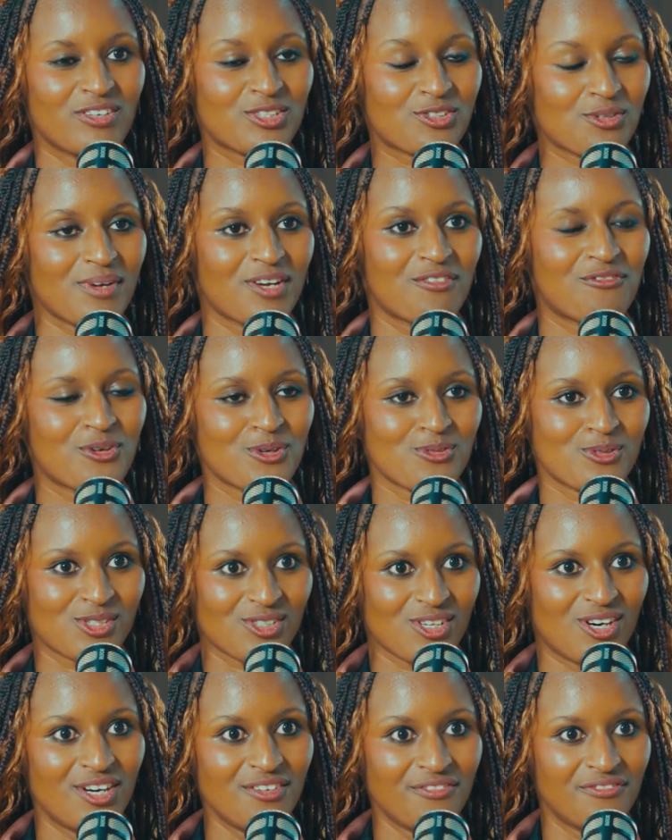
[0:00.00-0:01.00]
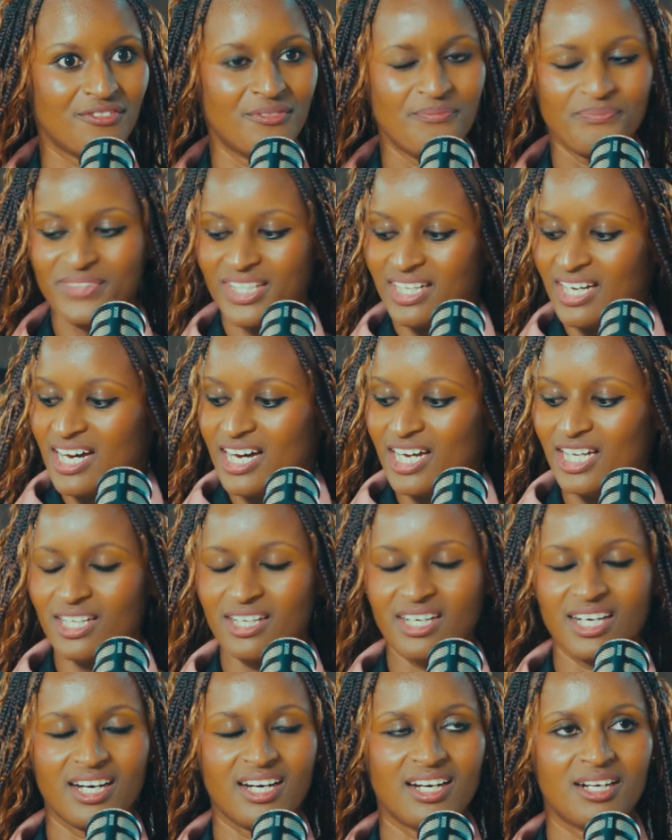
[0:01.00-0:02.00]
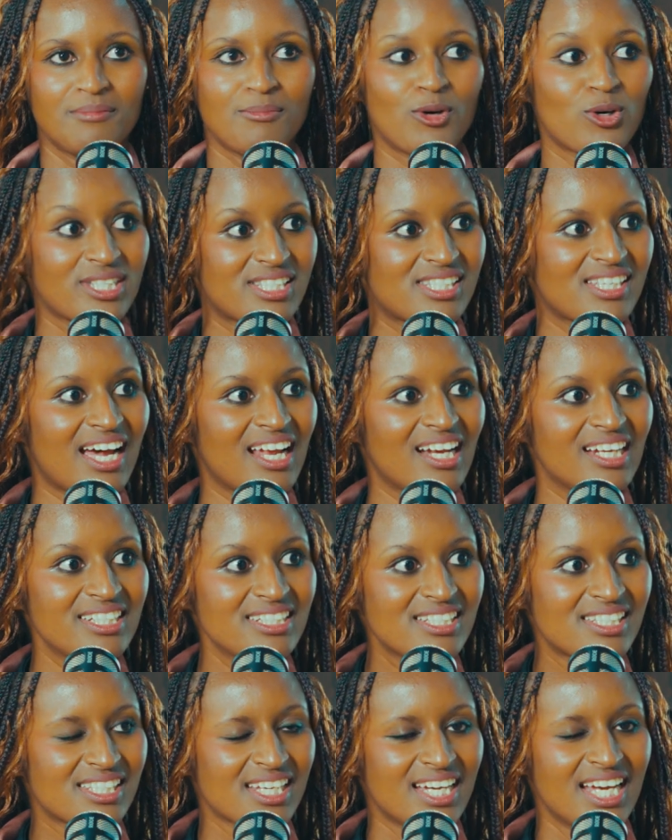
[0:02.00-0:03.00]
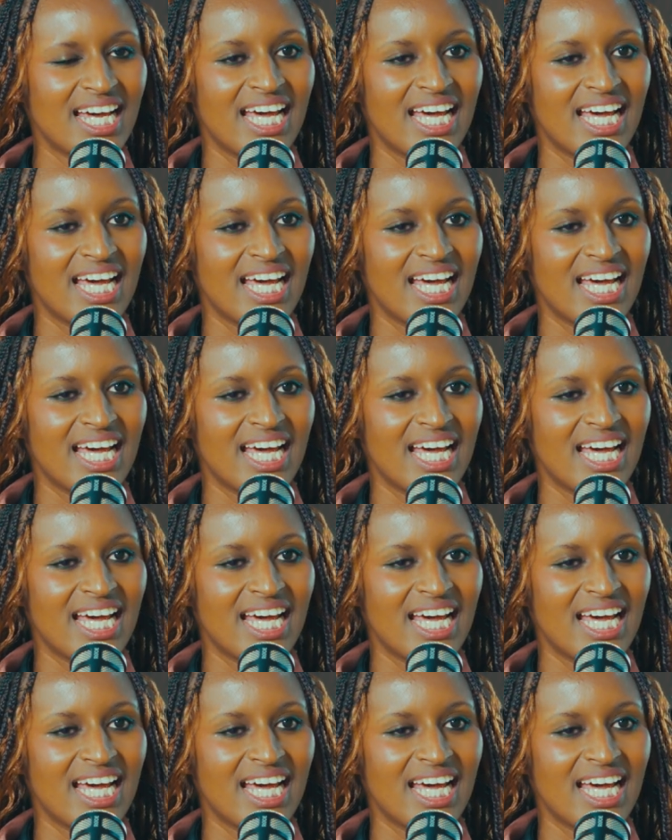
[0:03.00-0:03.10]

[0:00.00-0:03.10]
So my phone was off, on silent.